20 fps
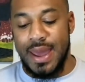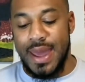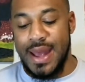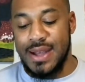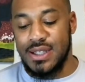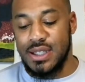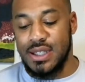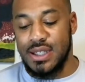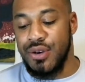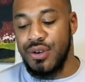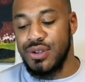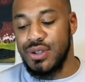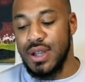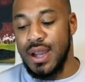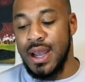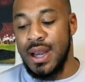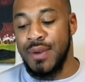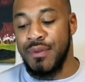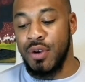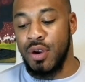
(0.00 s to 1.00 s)
has to
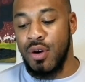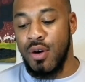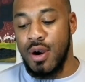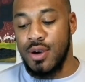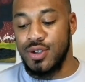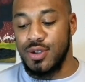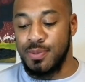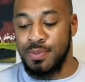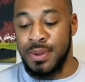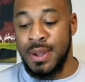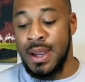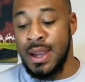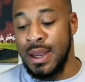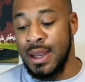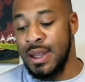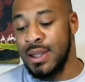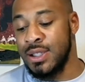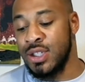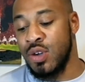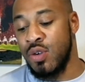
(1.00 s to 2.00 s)
understand in regards to playing
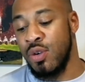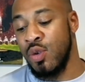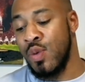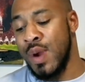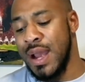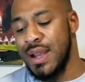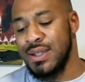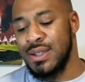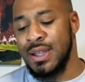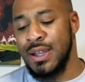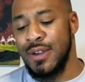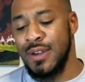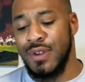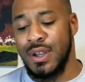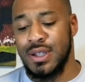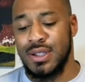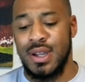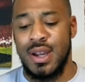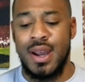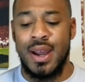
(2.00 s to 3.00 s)
against Tony White's
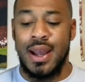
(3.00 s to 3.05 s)
defense.